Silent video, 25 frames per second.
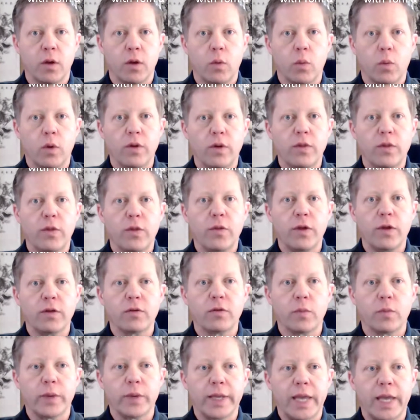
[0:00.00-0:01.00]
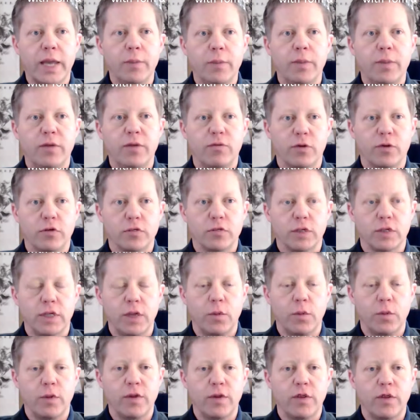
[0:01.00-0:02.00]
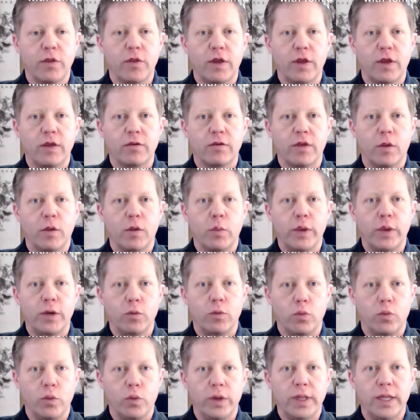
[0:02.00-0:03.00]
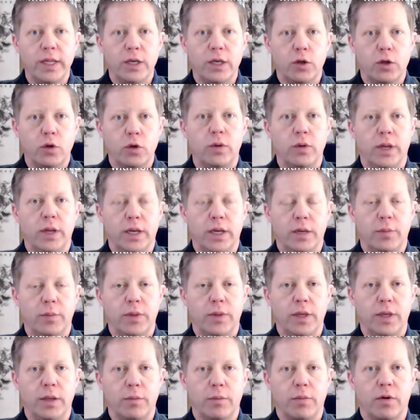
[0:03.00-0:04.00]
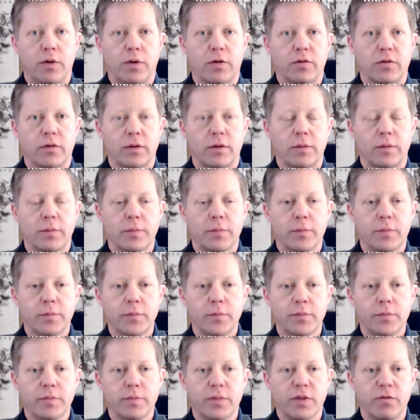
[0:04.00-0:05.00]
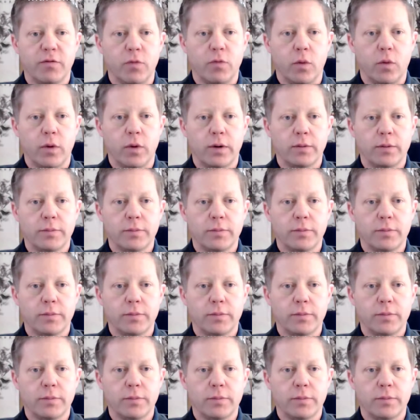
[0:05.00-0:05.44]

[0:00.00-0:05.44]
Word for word: what are the things that we can meet virtually and what are the things that we really do need to be in person for?